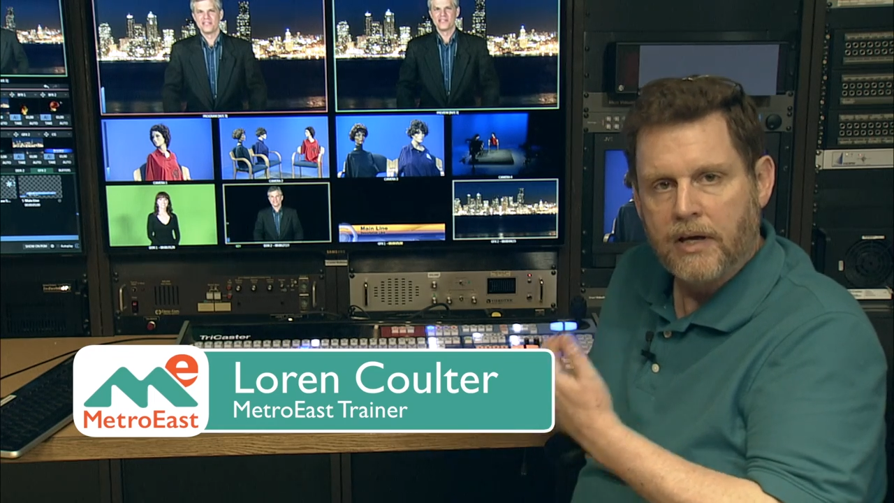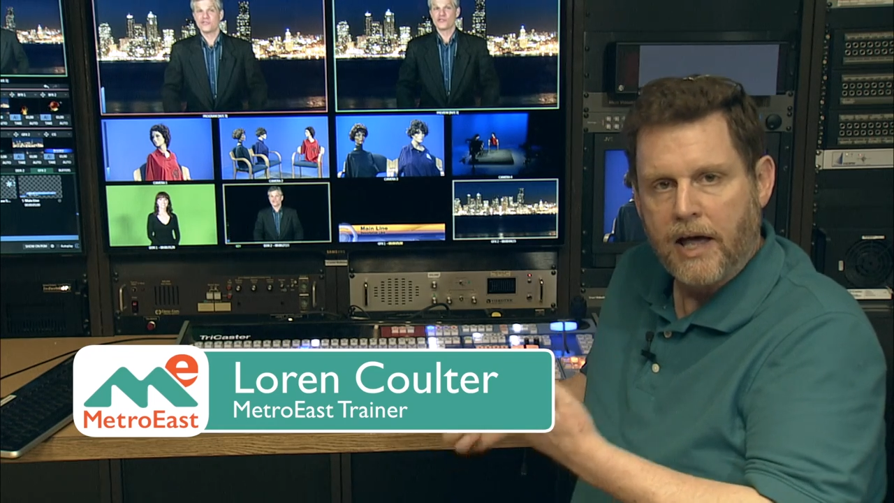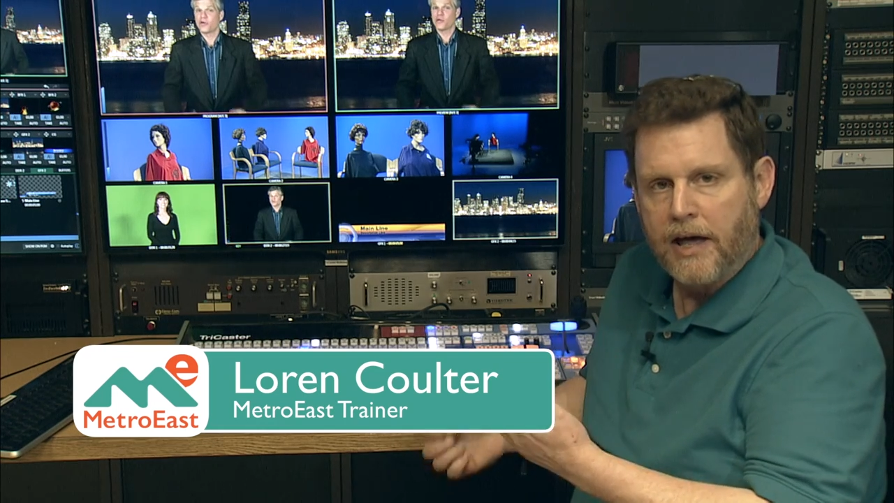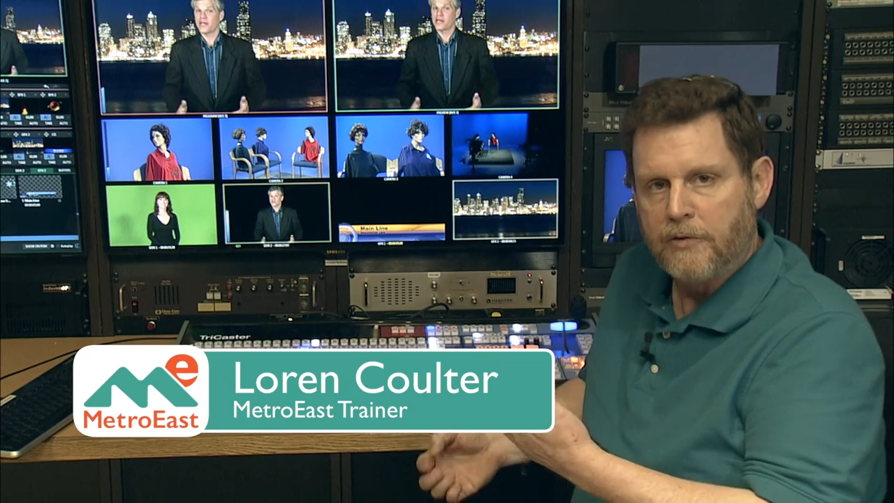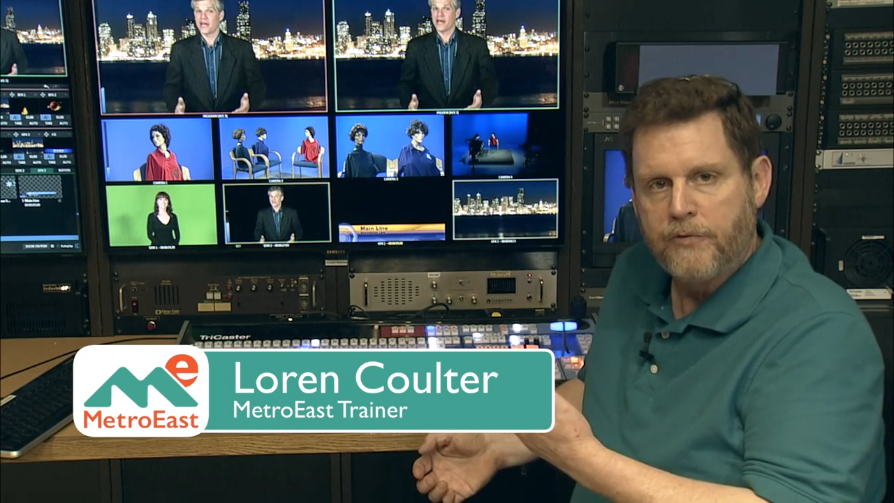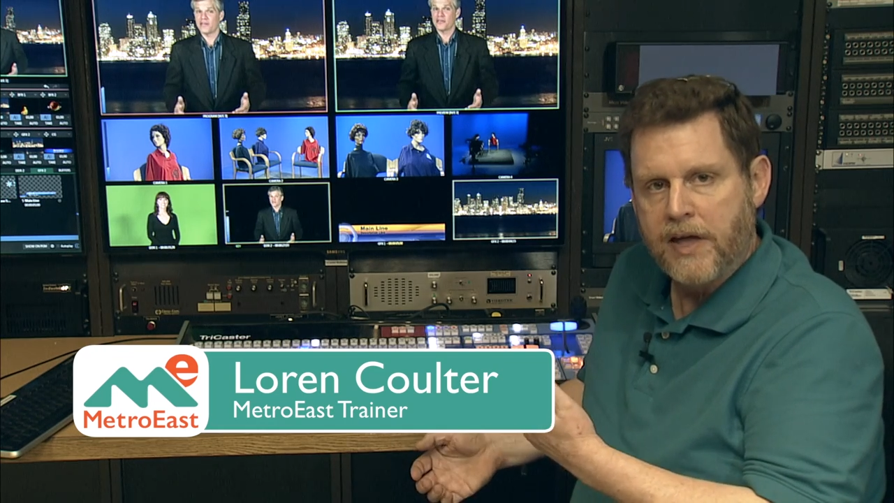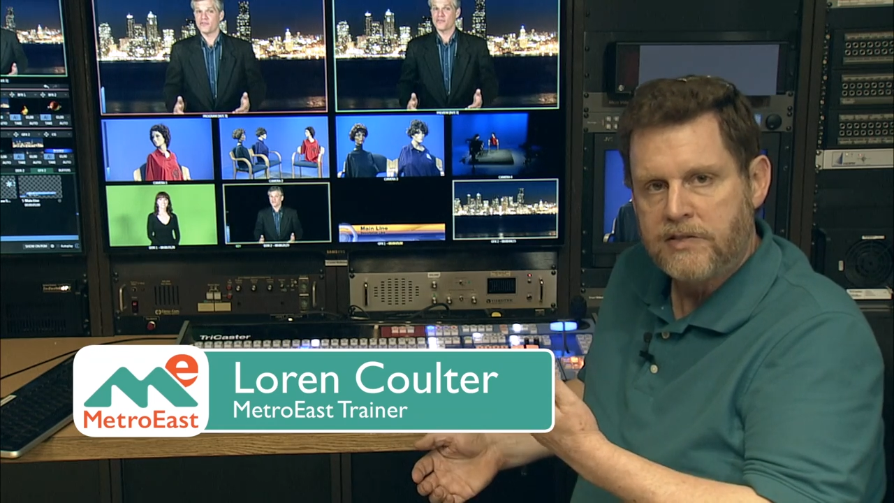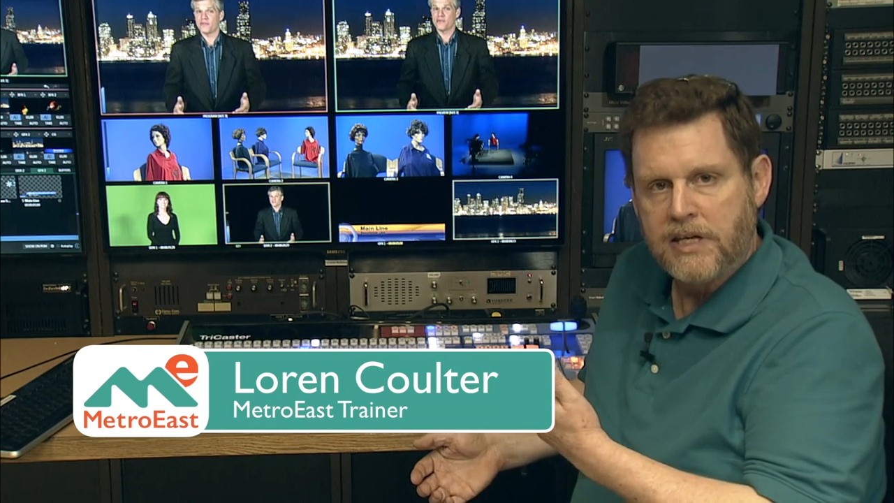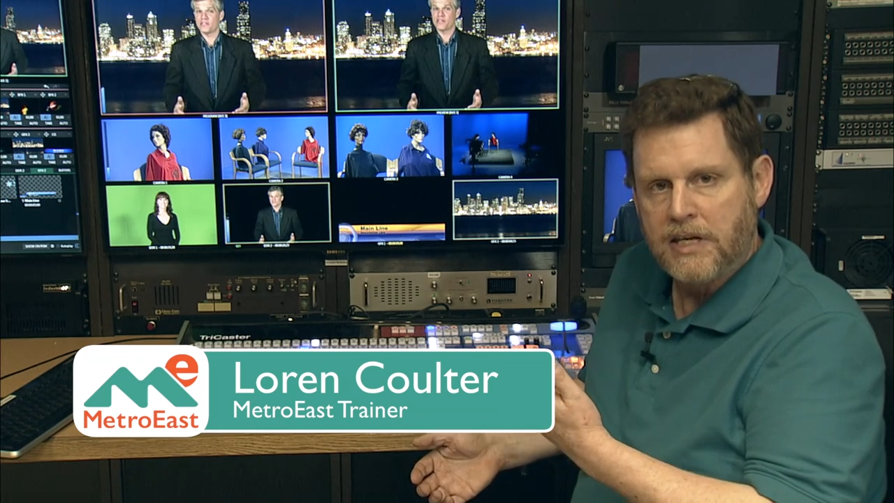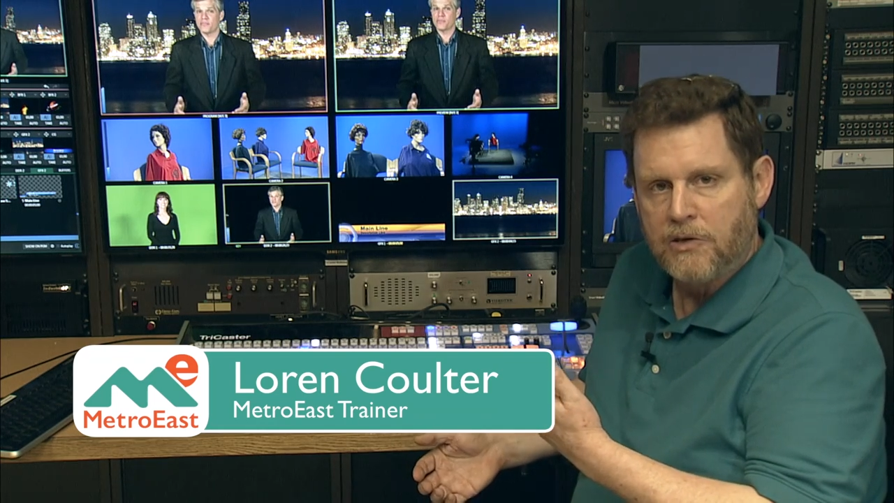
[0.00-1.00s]
uh,
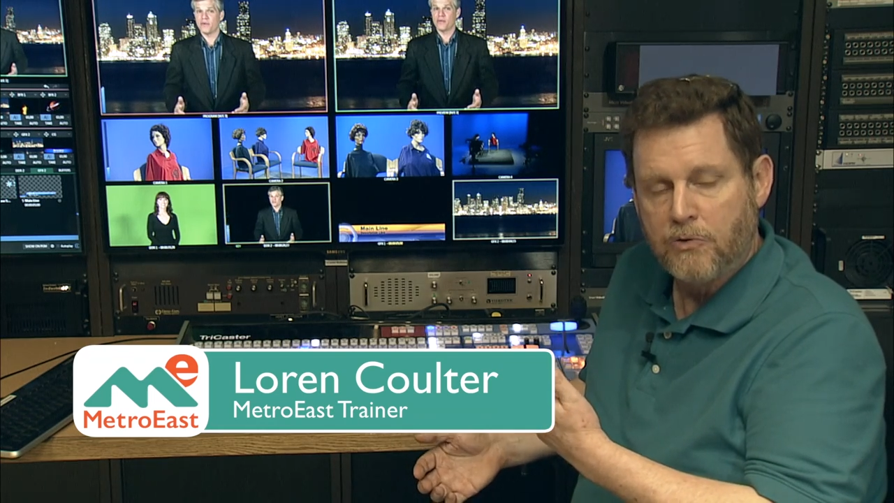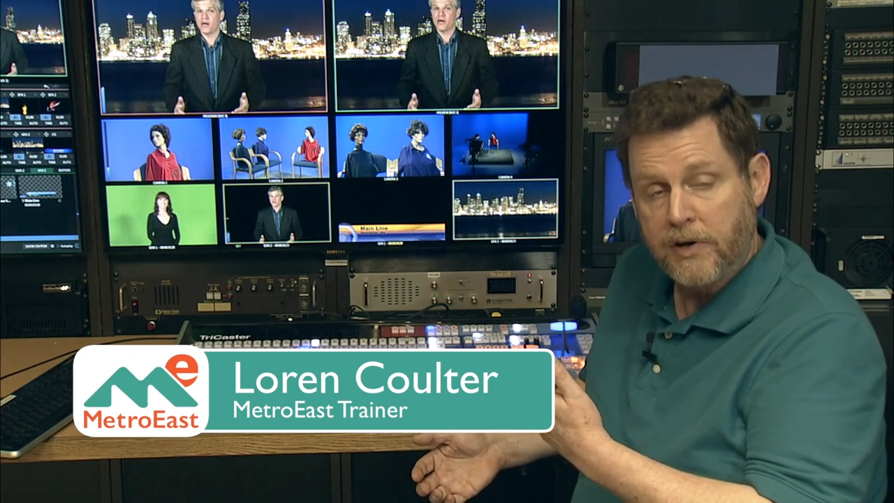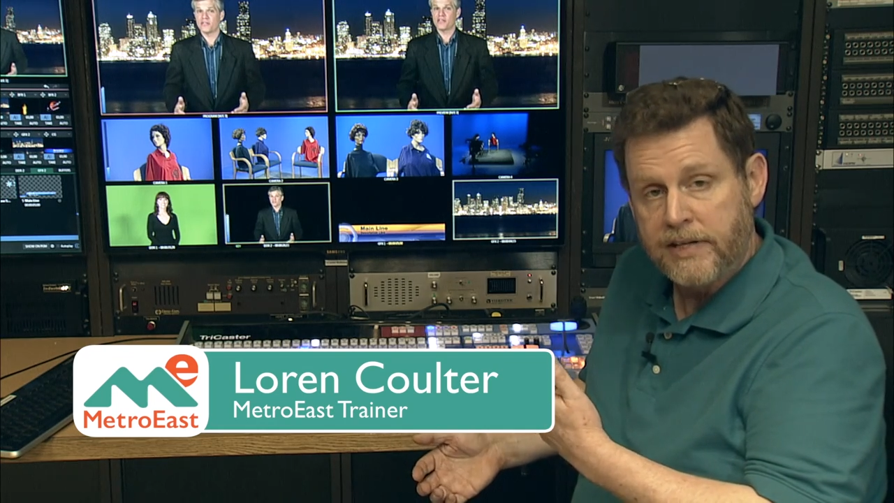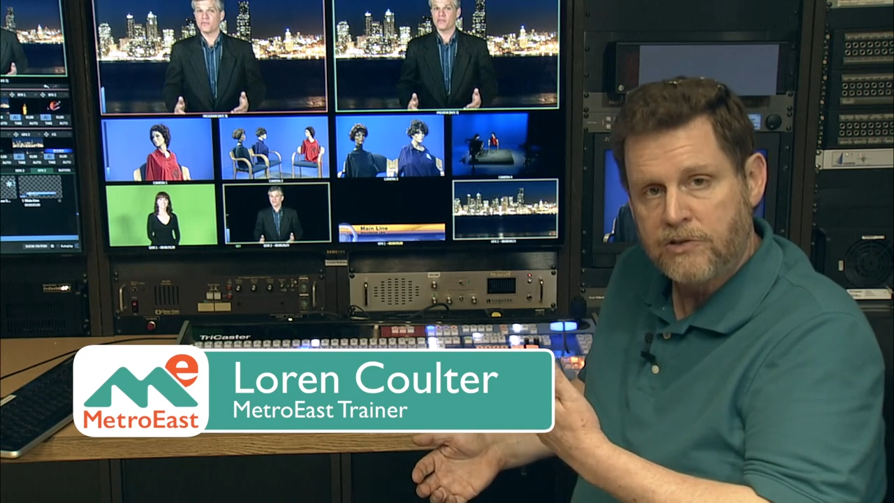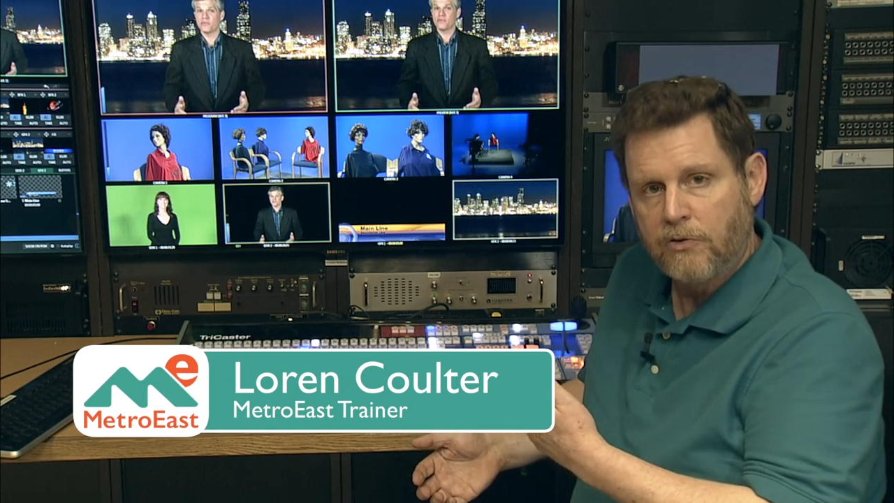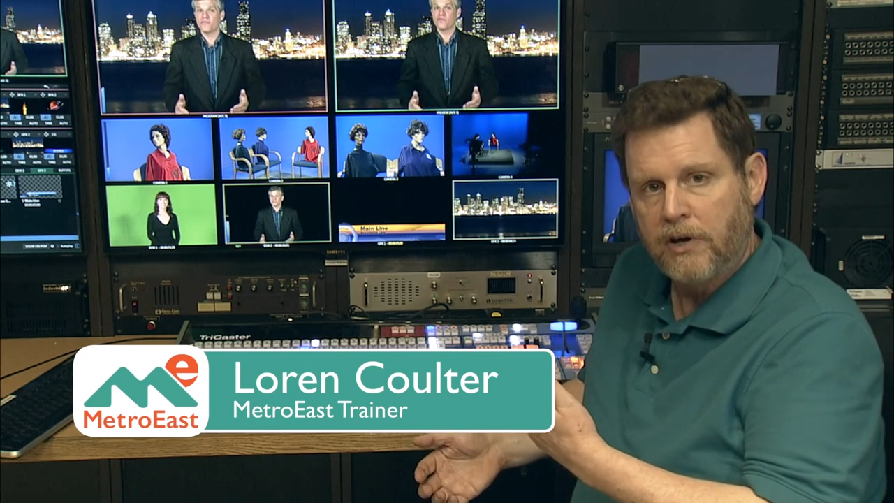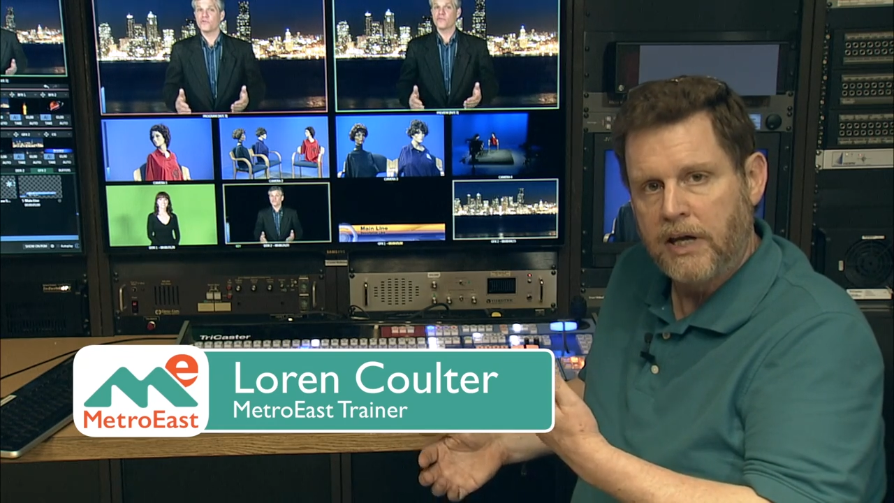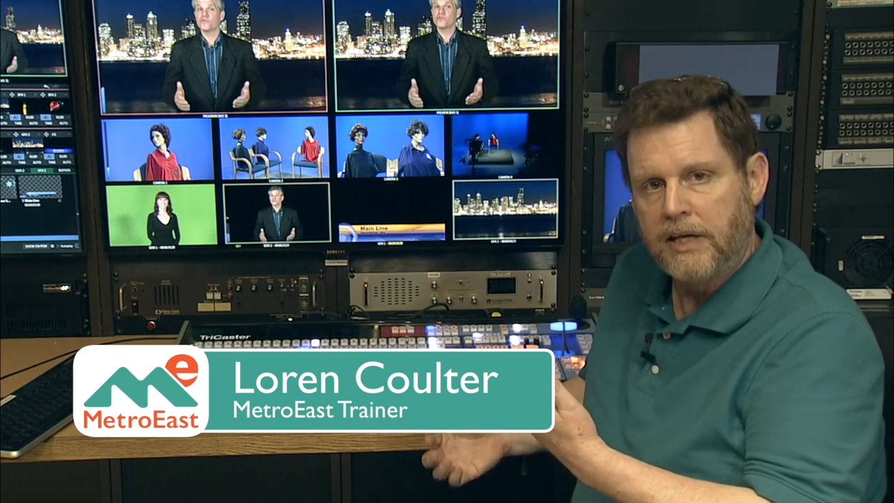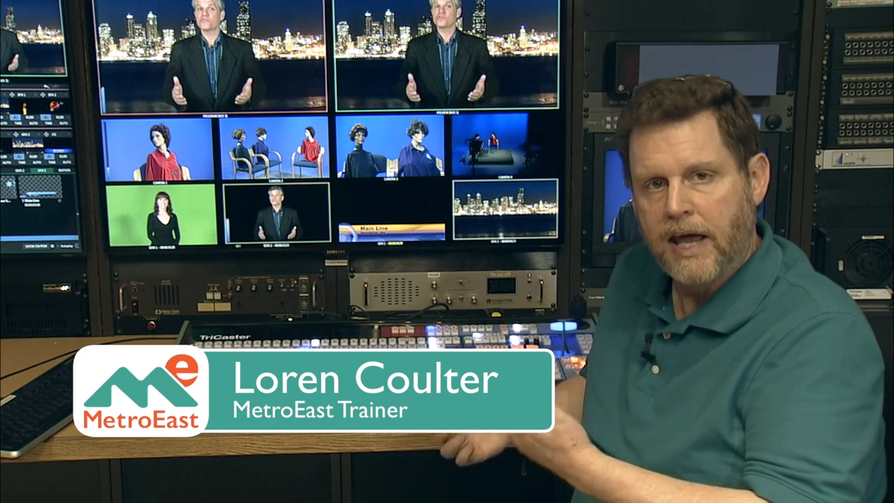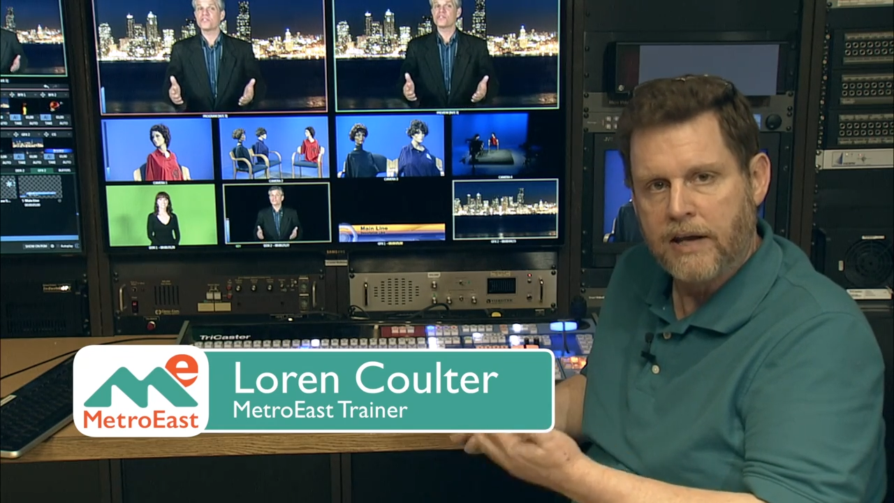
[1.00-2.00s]
fancy green
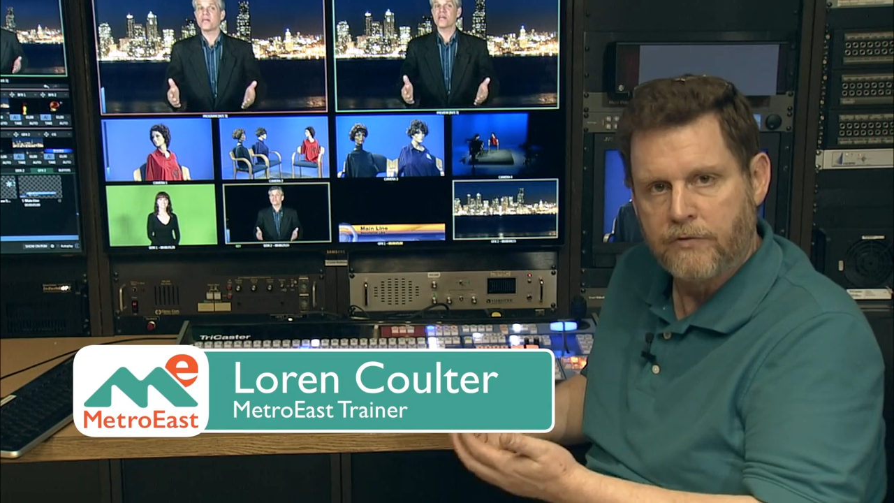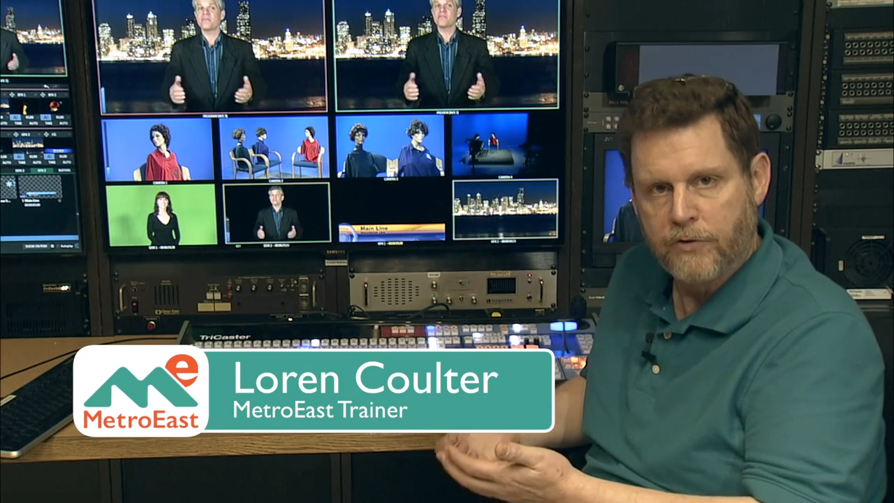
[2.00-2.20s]
screen and